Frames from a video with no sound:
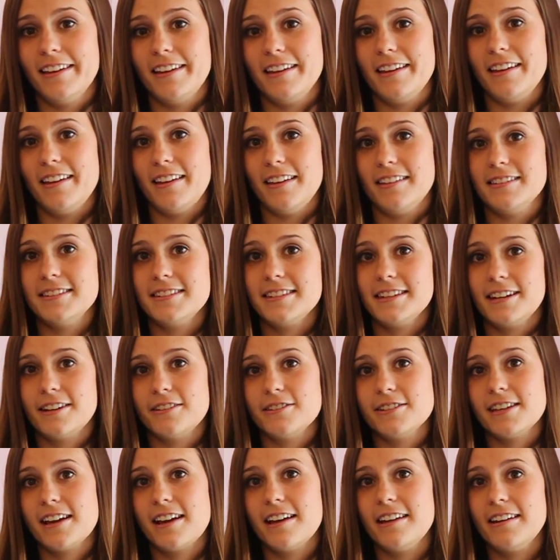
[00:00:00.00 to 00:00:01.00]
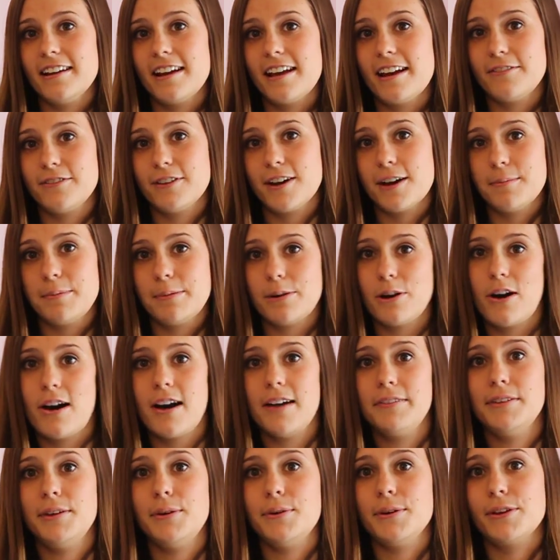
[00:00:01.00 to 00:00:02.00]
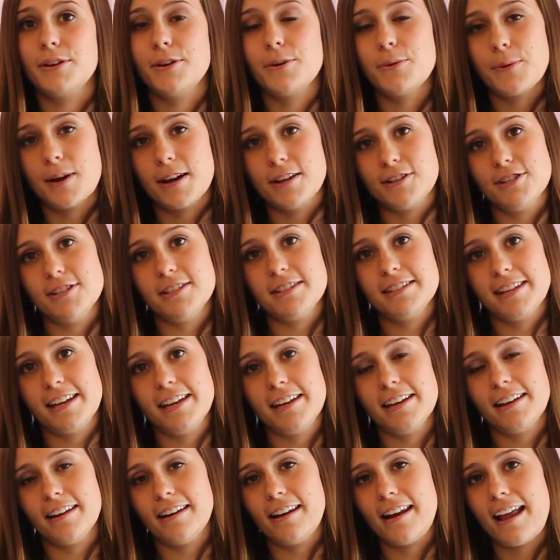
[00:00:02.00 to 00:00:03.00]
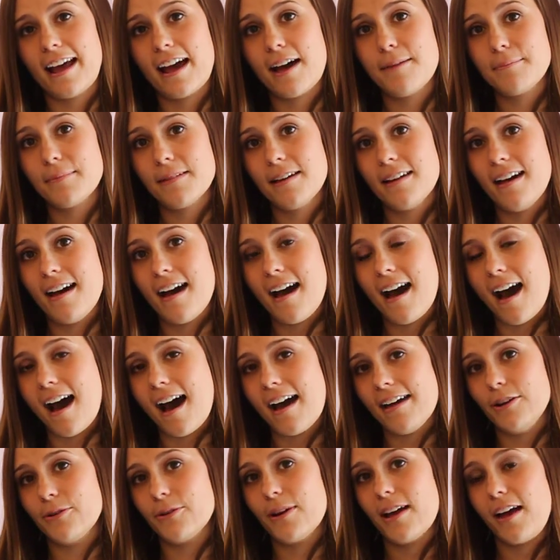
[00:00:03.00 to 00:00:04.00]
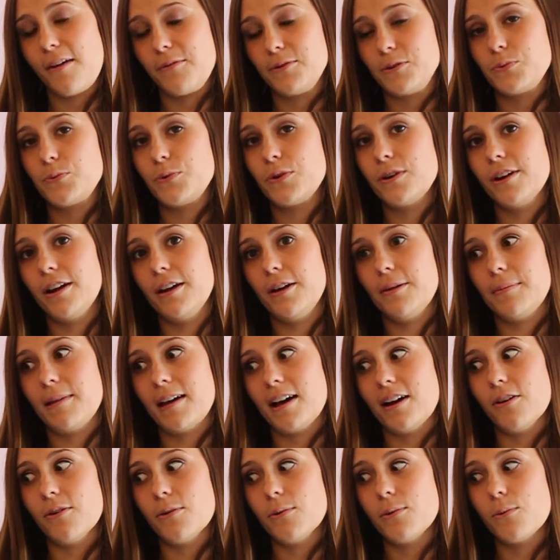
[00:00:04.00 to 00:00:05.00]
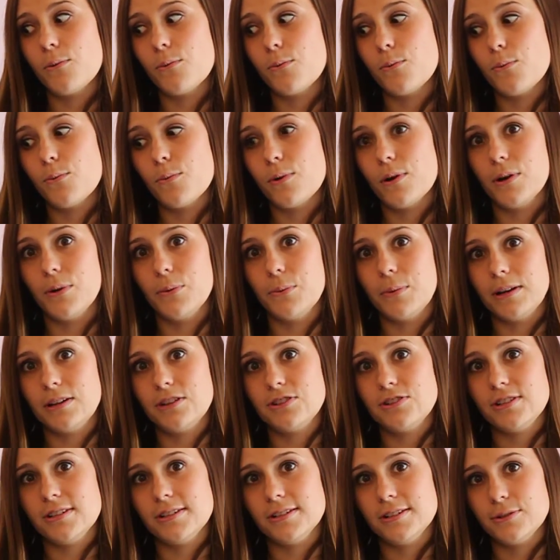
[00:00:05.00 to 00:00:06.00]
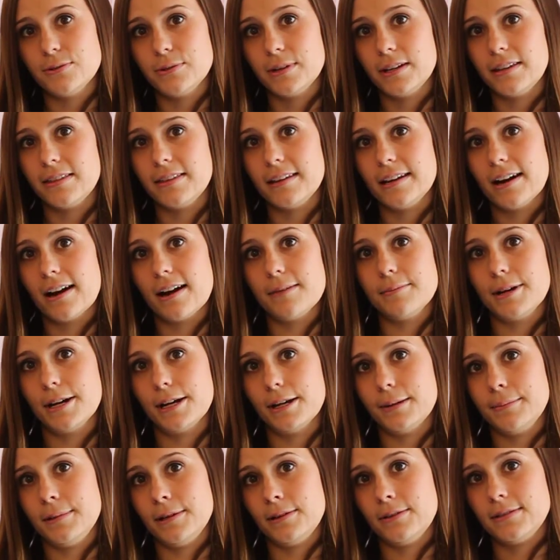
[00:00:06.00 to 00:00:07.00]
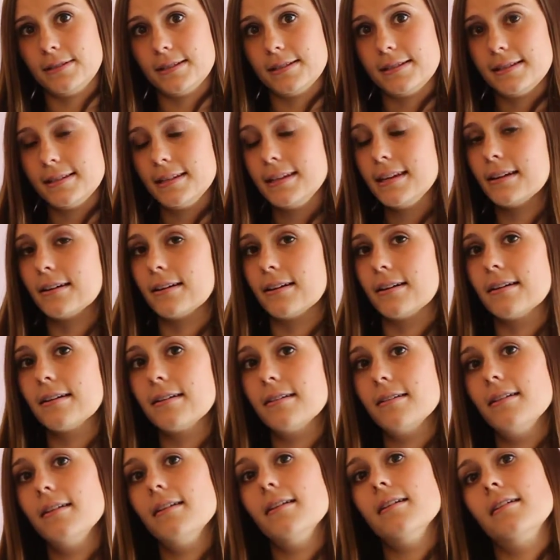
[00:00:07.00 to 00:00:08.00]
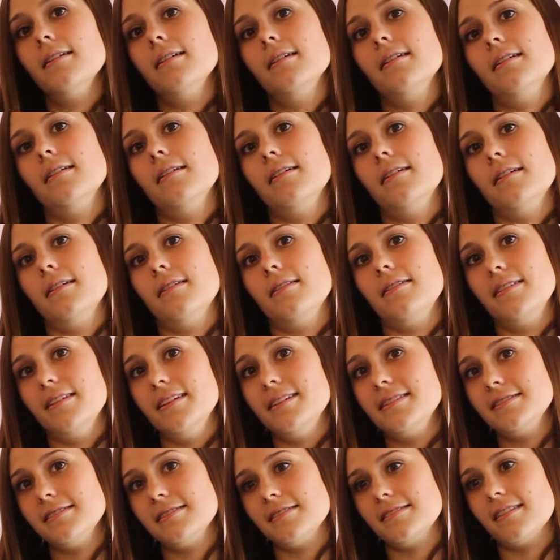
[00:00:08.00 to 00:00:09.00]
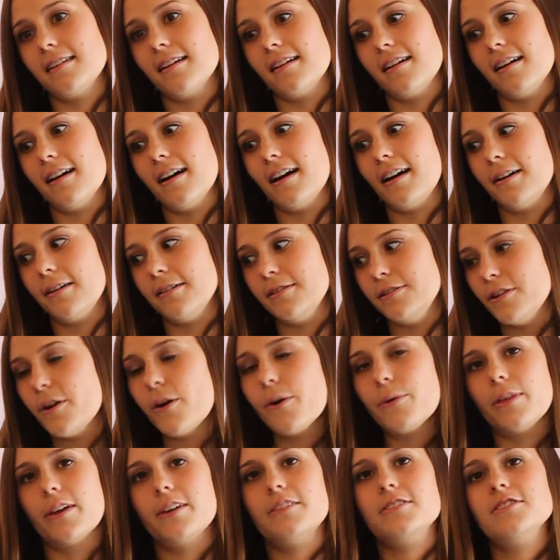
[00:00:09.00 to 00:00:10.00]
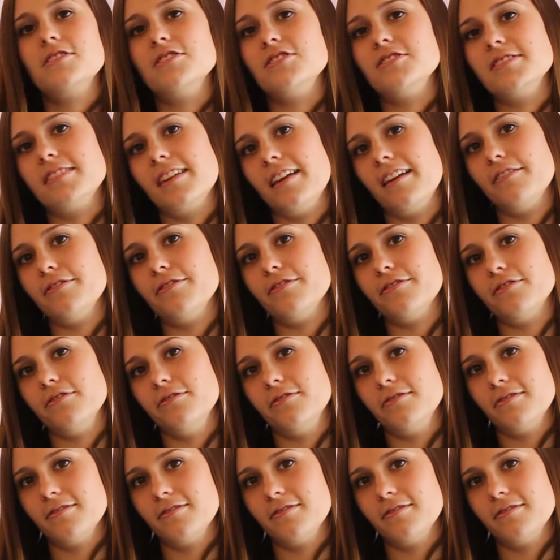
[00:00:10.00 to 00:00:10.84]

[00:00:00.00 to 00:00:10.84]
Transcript: and sit outside and have a cup of coffee with her while she's taking a nap, I don't have to worry about, well, what is she doing in there? I'm not going to be able to see her. This, I know that she's safe.